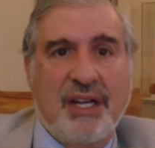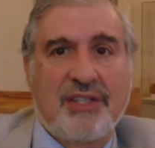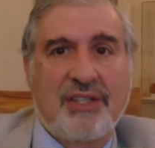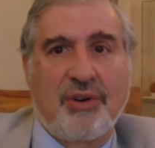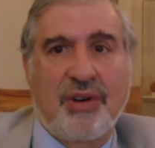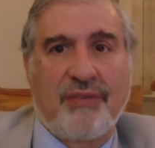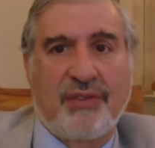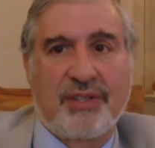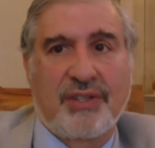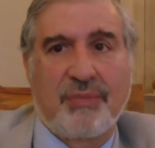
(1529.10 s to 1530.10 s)
to
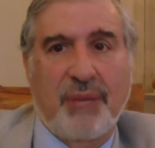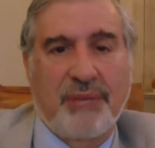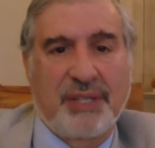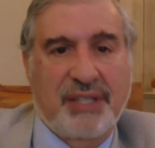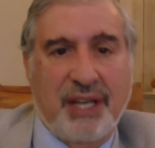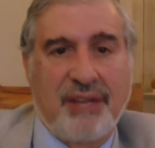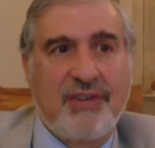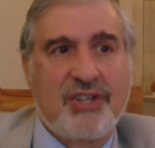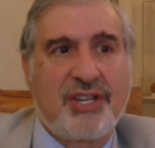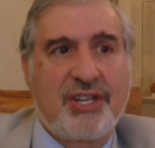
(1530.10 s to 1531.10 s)
offer to public
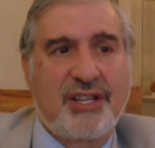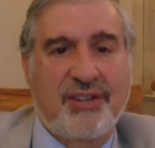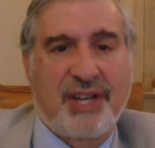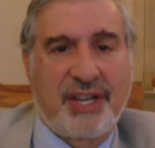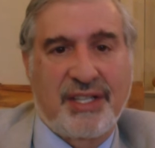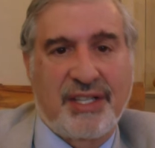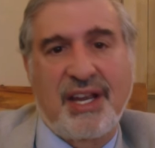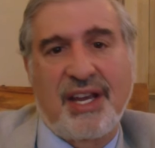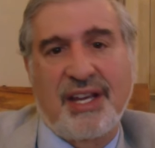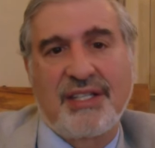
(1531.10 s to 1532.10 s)
television in the United
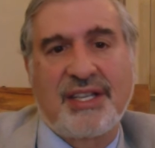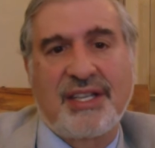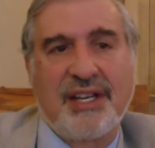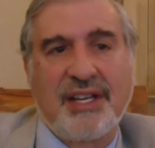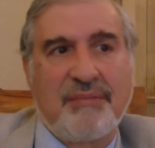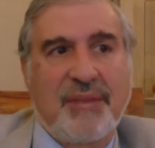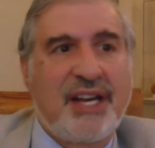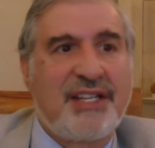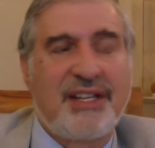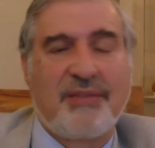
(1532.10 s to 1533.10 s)
States
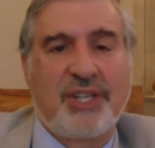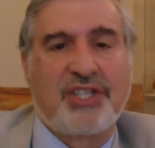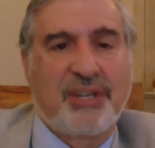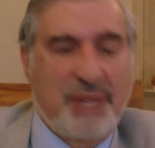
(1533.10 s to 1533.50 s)
my idea of what